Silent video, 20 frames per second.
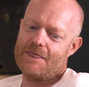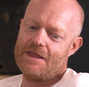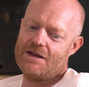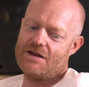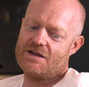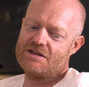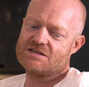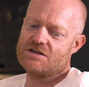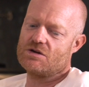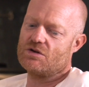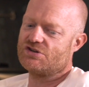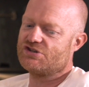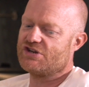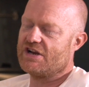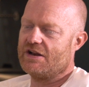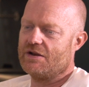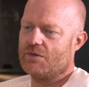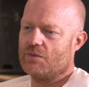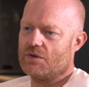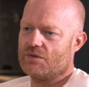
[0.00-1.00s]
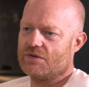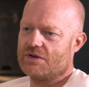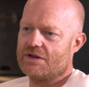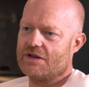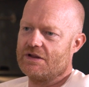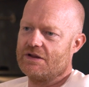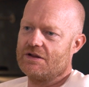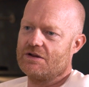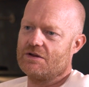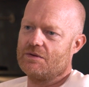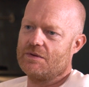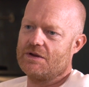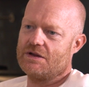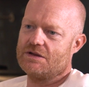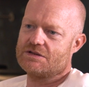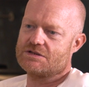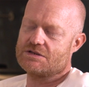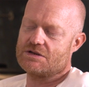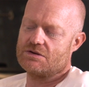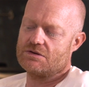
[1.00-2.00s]
You know, there's a lot of shit in the world, isn't there? You know what I
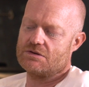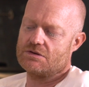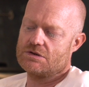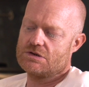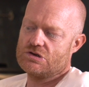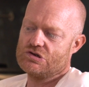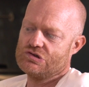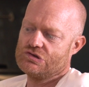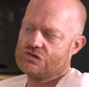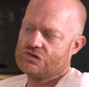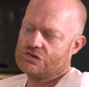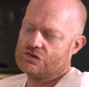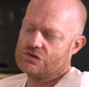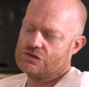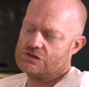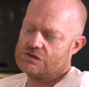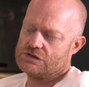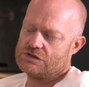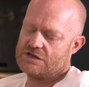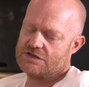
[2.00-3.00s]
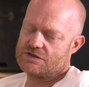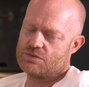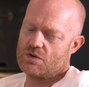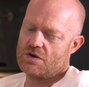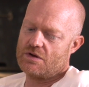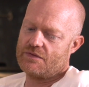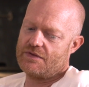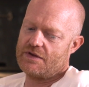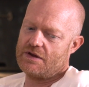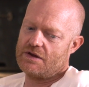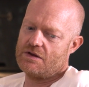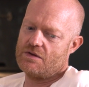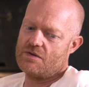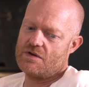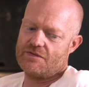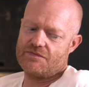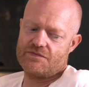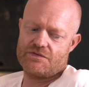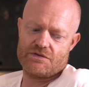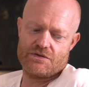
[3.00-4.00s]
mean? So that's why I think
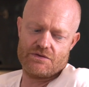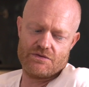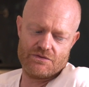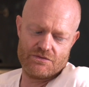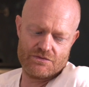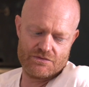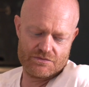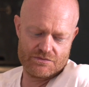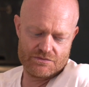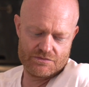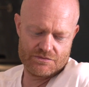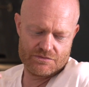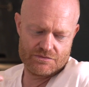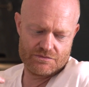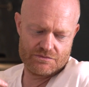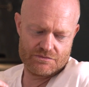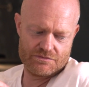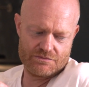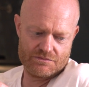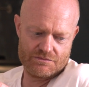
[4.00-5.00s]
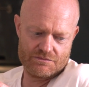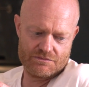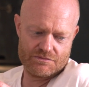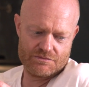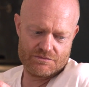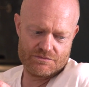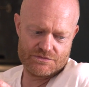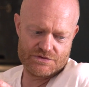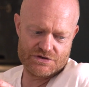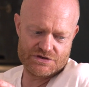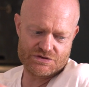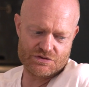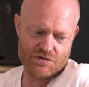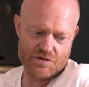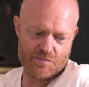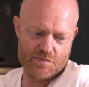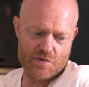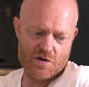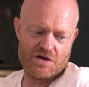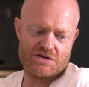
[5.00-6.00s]
you have to, just
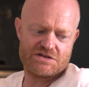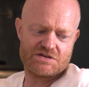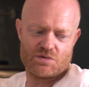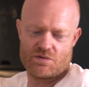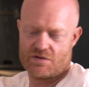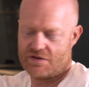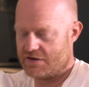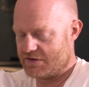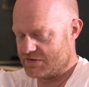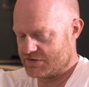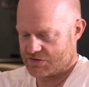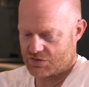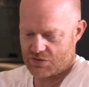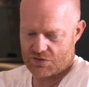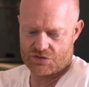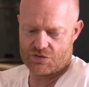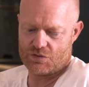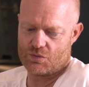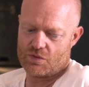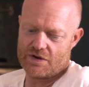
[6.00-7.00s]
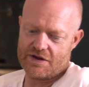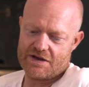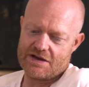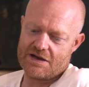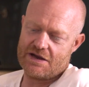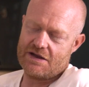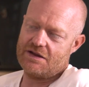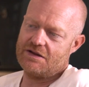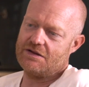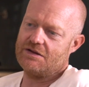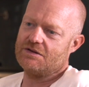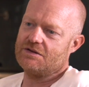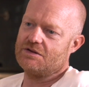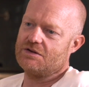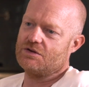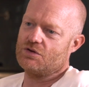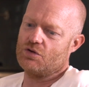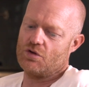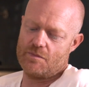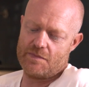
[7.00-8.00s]
on a personal, you just got to do what you can.
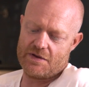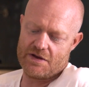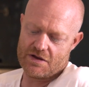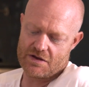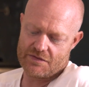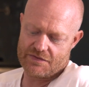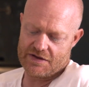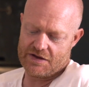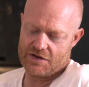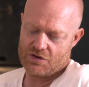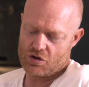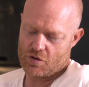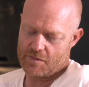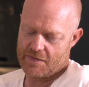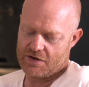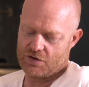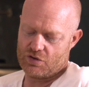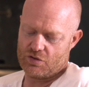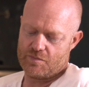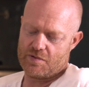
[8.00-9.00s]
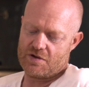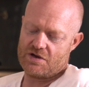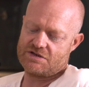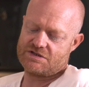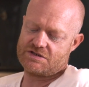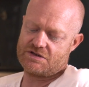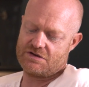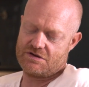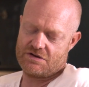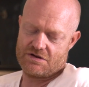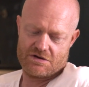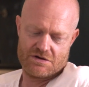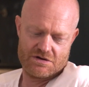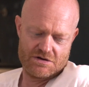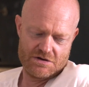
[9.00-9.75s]
You got to be. I think you got to be a good person.